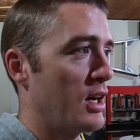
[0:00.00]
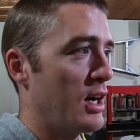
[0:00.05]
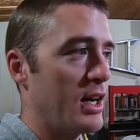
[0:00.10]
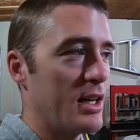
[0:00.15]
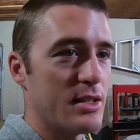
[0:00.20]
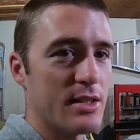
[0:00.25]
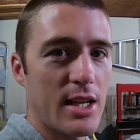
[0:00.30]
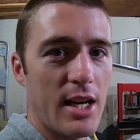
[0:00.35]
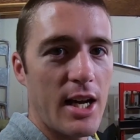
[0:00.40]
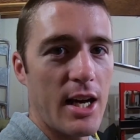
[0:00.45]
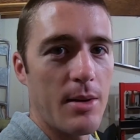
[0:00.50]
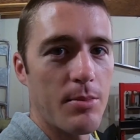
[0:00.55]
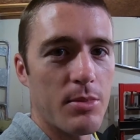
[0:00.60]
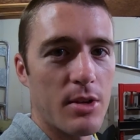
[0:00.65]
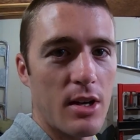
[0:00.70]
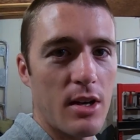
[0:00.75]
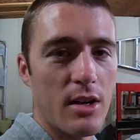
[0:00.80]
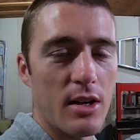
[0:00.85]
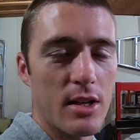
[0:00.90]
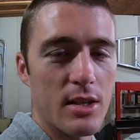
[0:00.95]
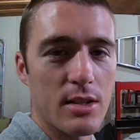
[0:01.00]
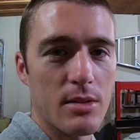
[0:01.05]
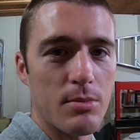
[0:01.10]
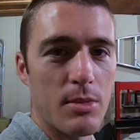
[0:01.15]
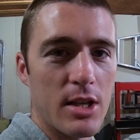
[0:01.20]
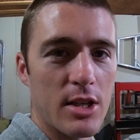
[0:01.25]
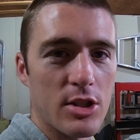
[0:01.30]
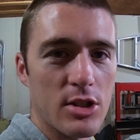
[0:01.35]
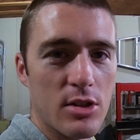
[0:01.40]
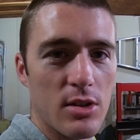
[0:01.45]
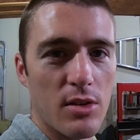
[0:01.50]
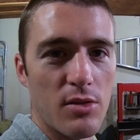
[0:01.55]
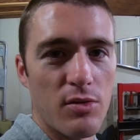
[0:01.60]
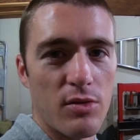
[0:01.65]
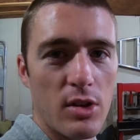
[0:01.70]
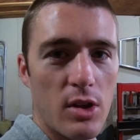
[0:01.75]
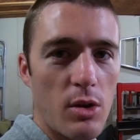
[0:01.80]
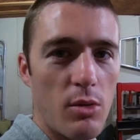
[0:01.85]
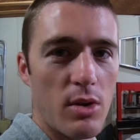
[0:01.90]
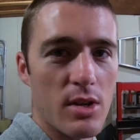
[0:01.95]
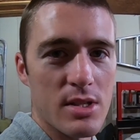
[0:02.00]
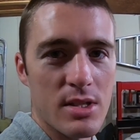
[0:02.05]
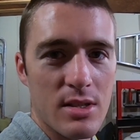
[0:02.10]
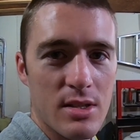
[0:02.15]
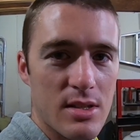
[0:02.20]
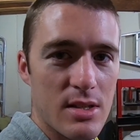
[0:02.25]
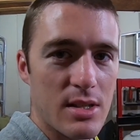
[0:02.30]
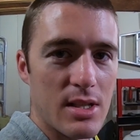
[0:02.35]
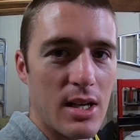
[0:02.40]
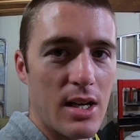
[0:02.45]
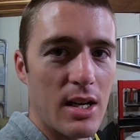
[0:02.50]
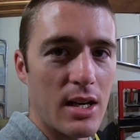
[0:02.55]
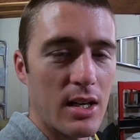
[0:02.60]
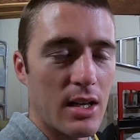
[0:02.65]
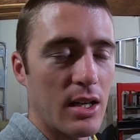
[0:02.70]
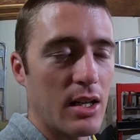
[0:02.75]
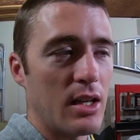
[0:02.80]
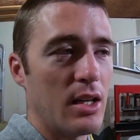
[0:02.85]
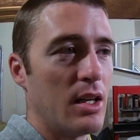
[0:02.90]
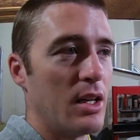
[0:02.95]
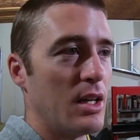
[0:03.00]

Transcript: I tapped on it to make sure the float wasn't stuck.